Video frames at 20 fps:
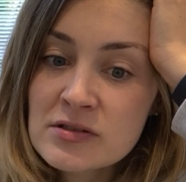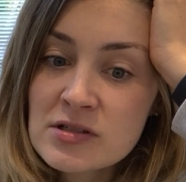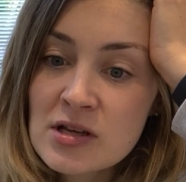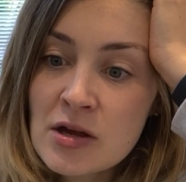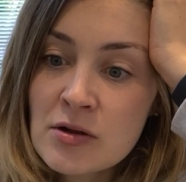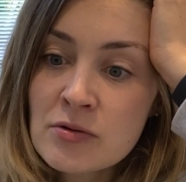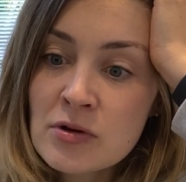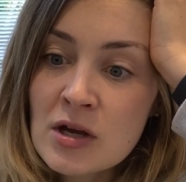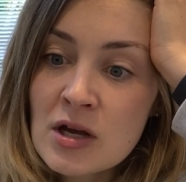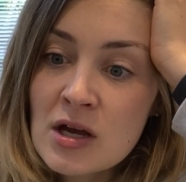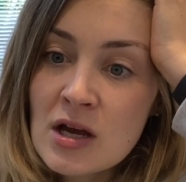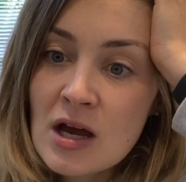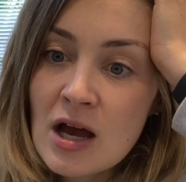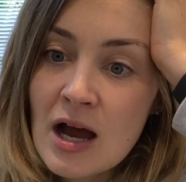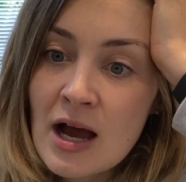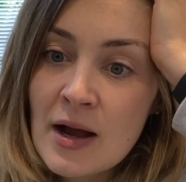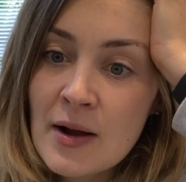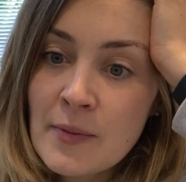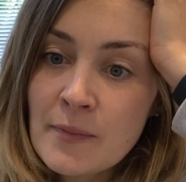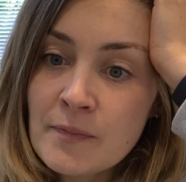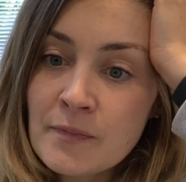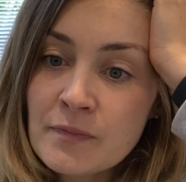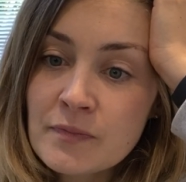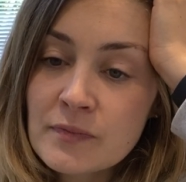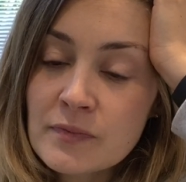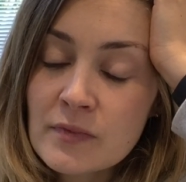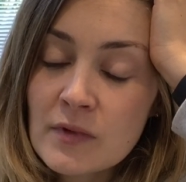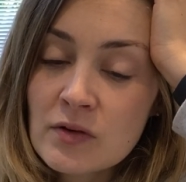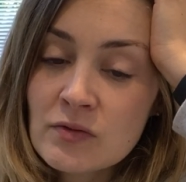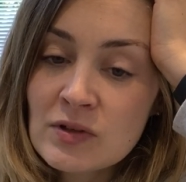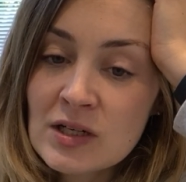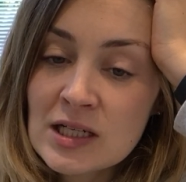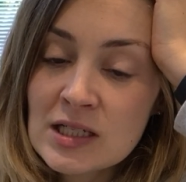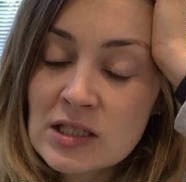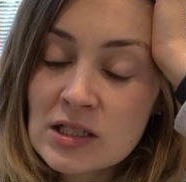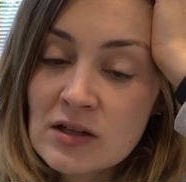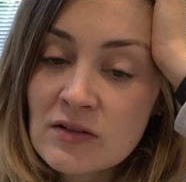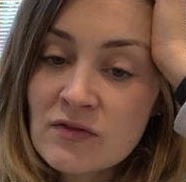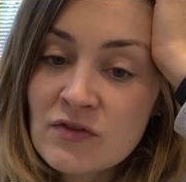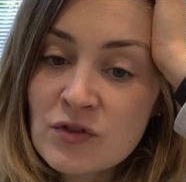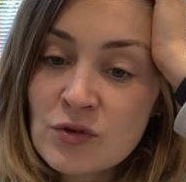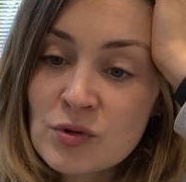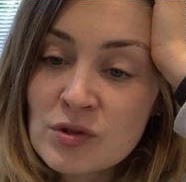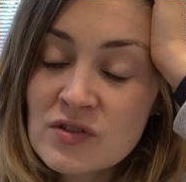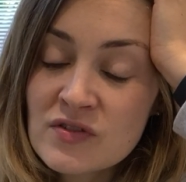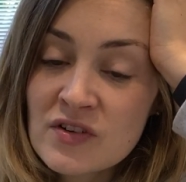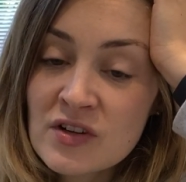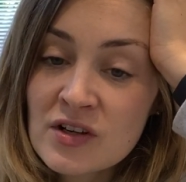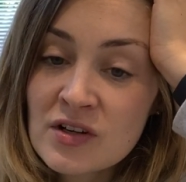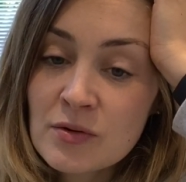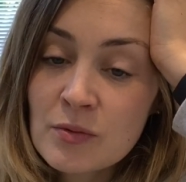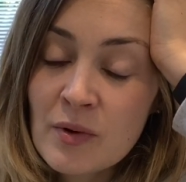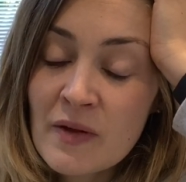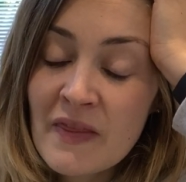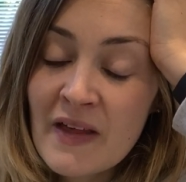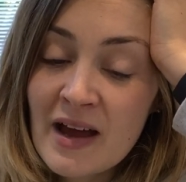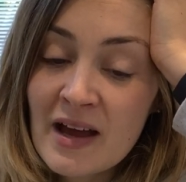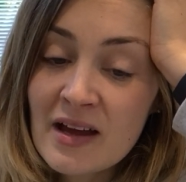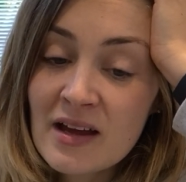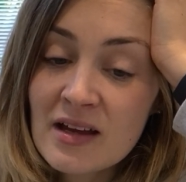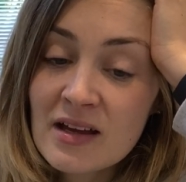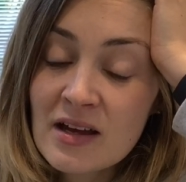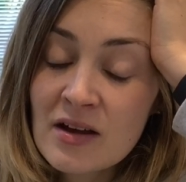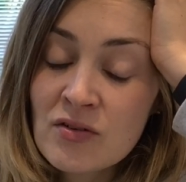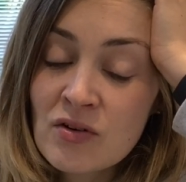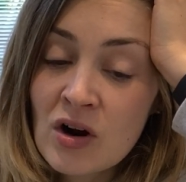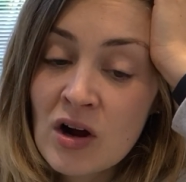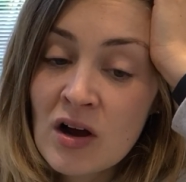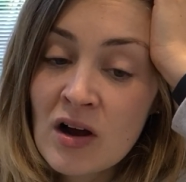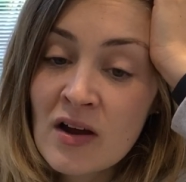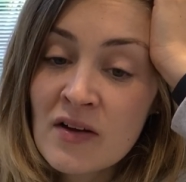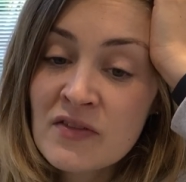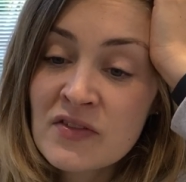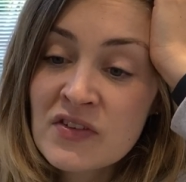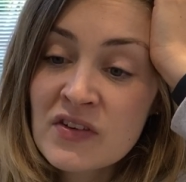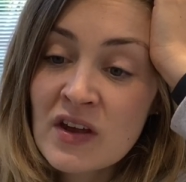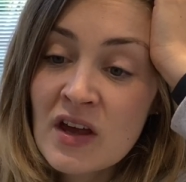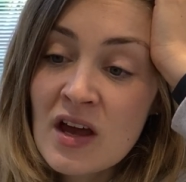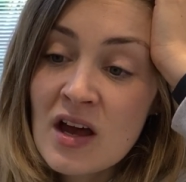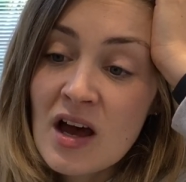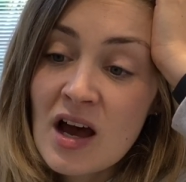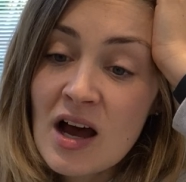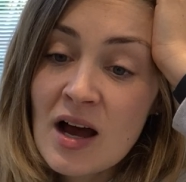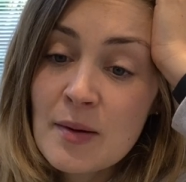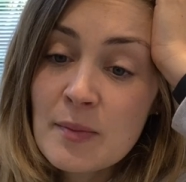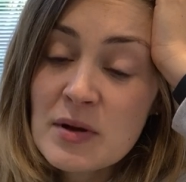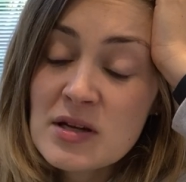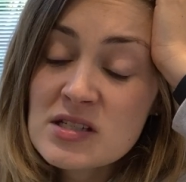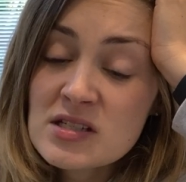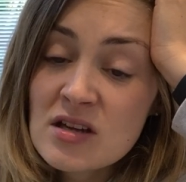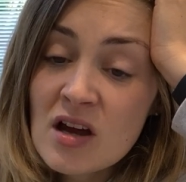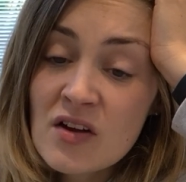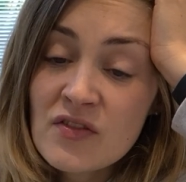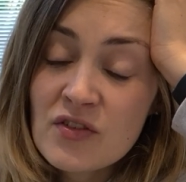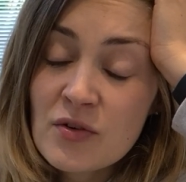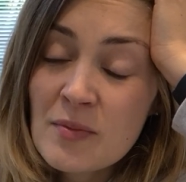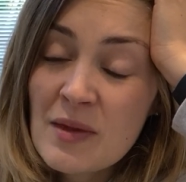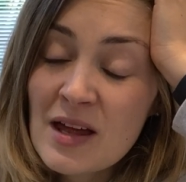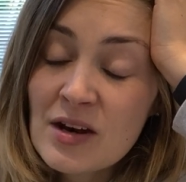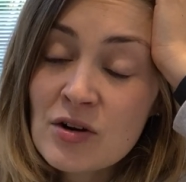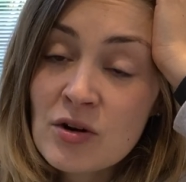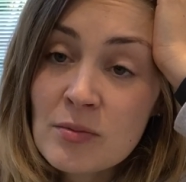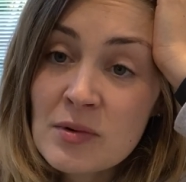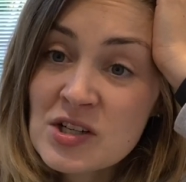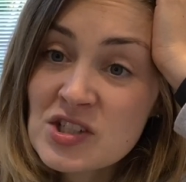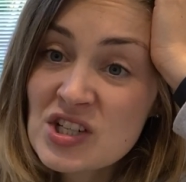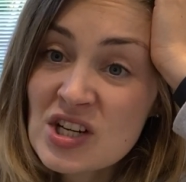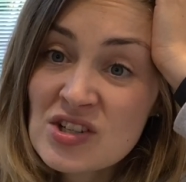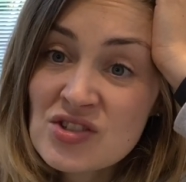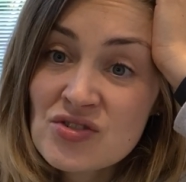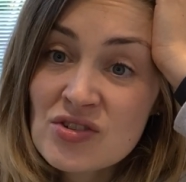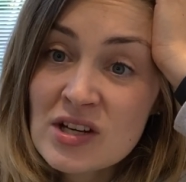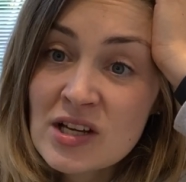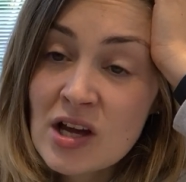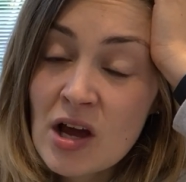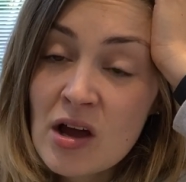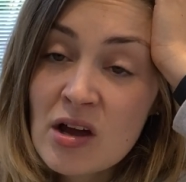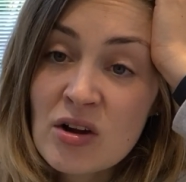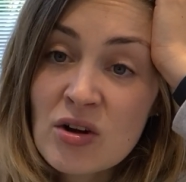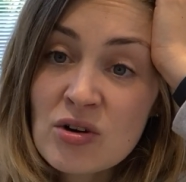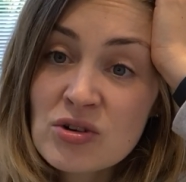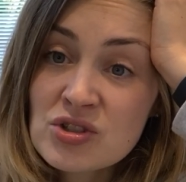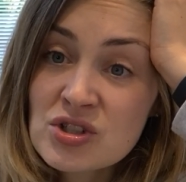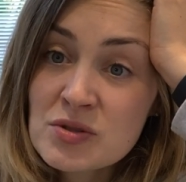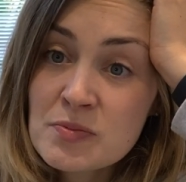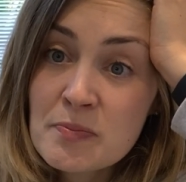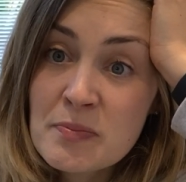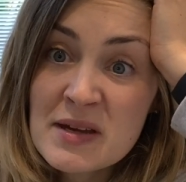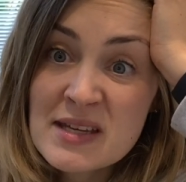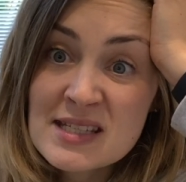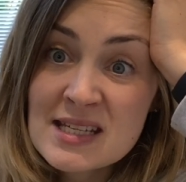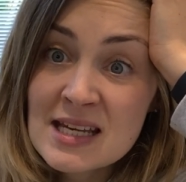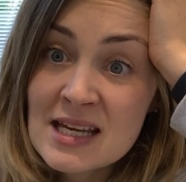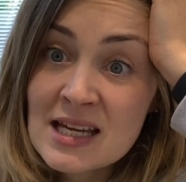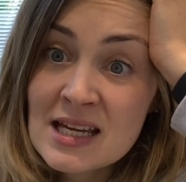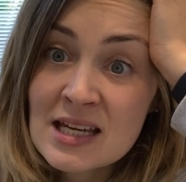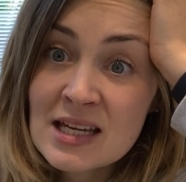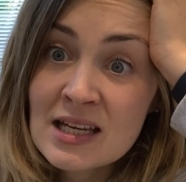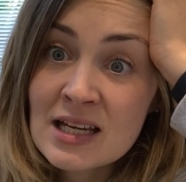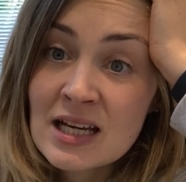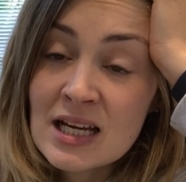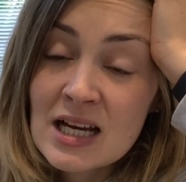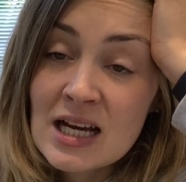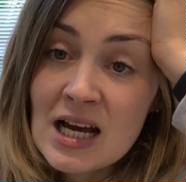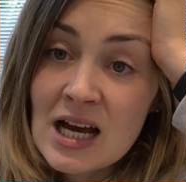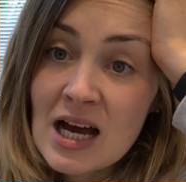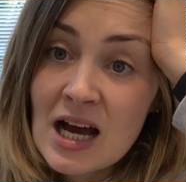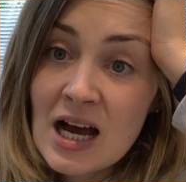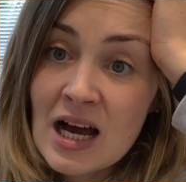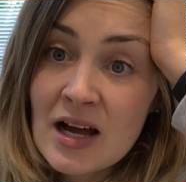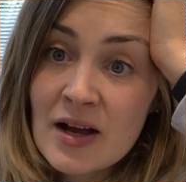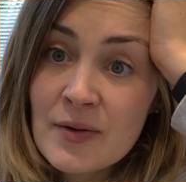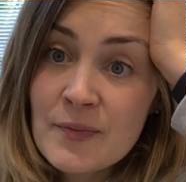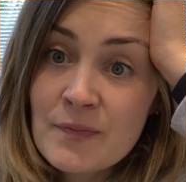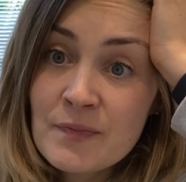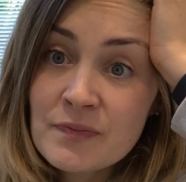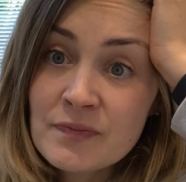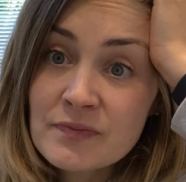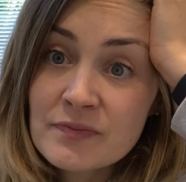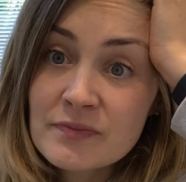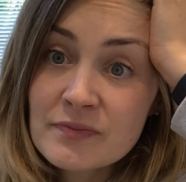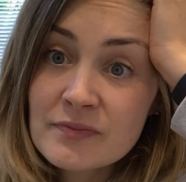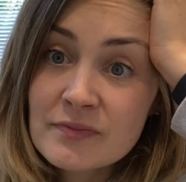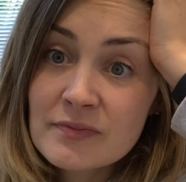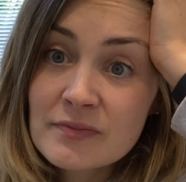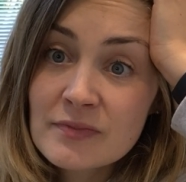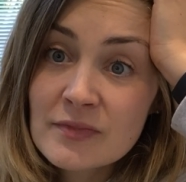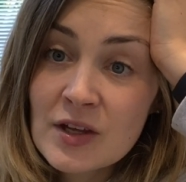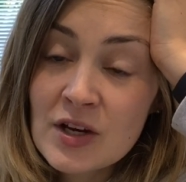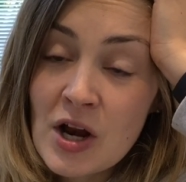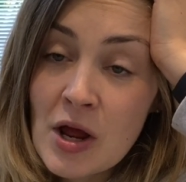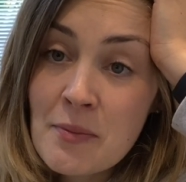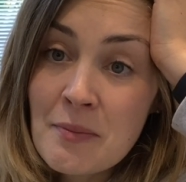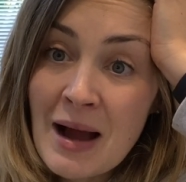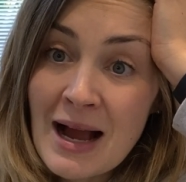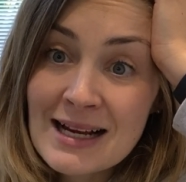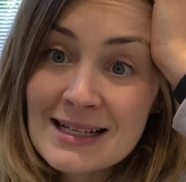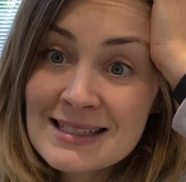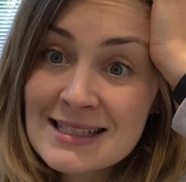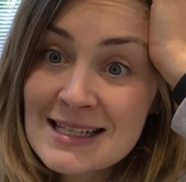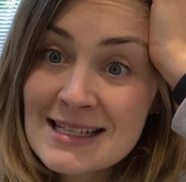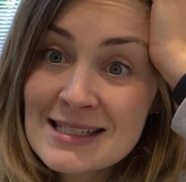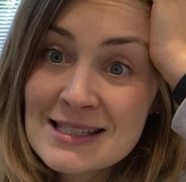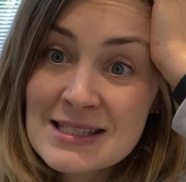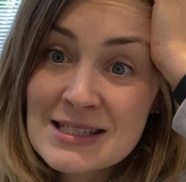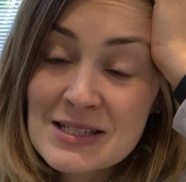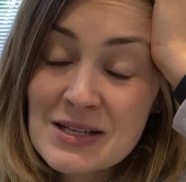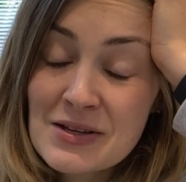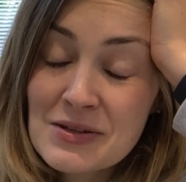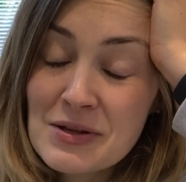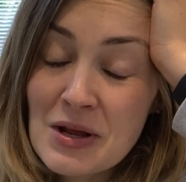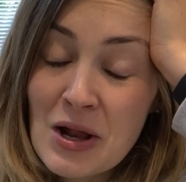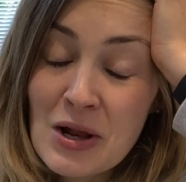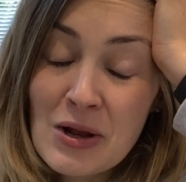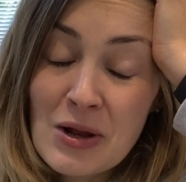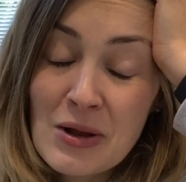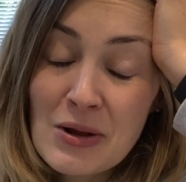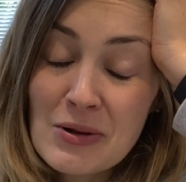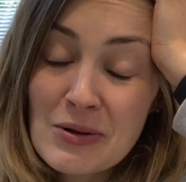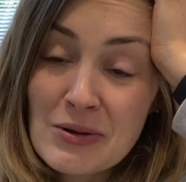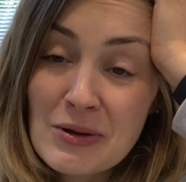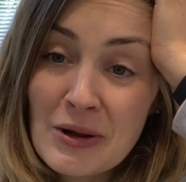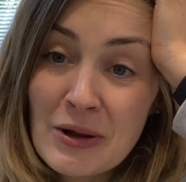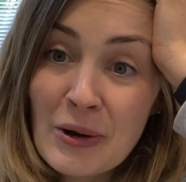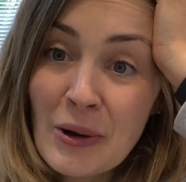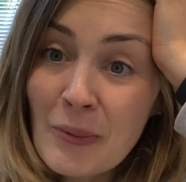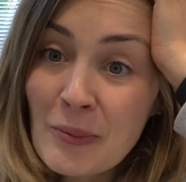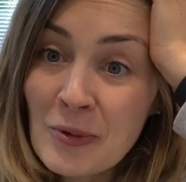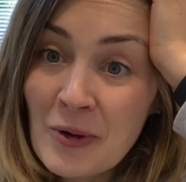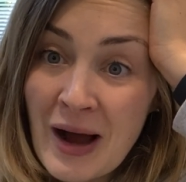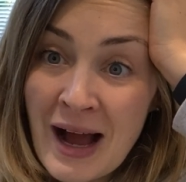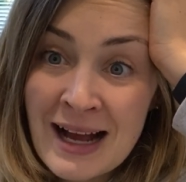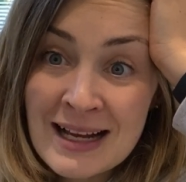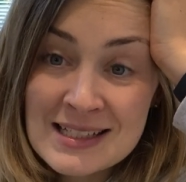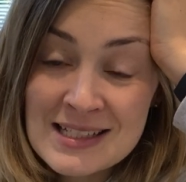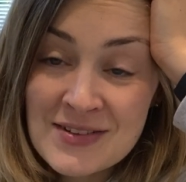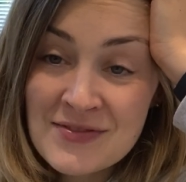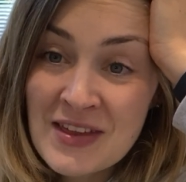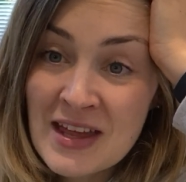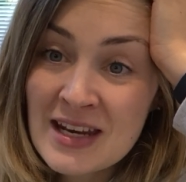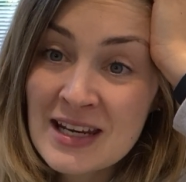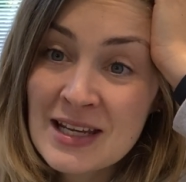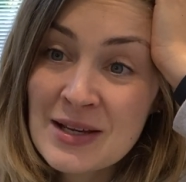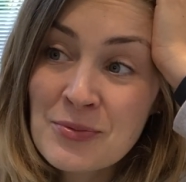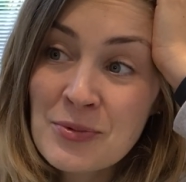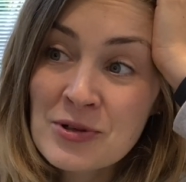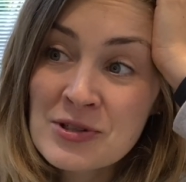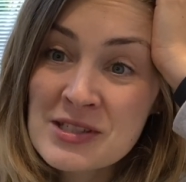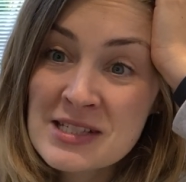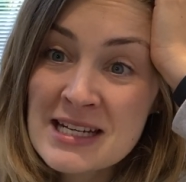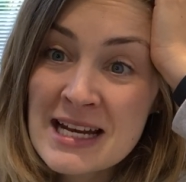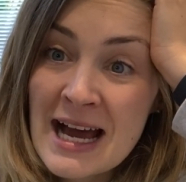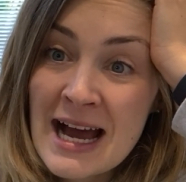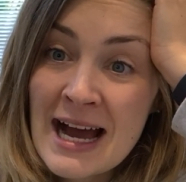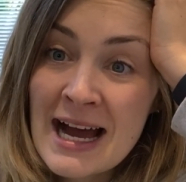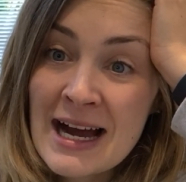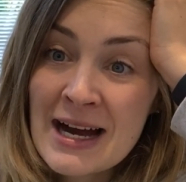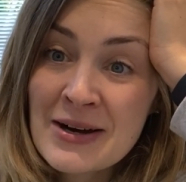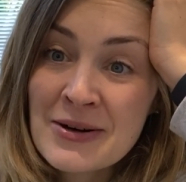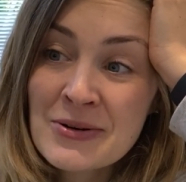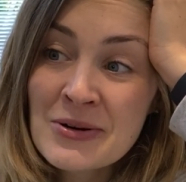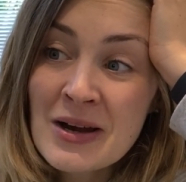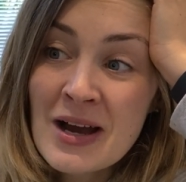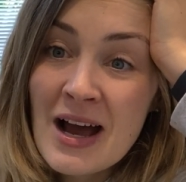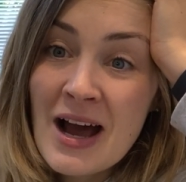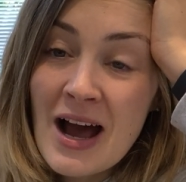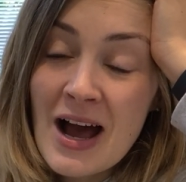So really looking forward for when that arrives. Aside from that, not much else really going on, just busy. You know, Max is a lot more active than he was now.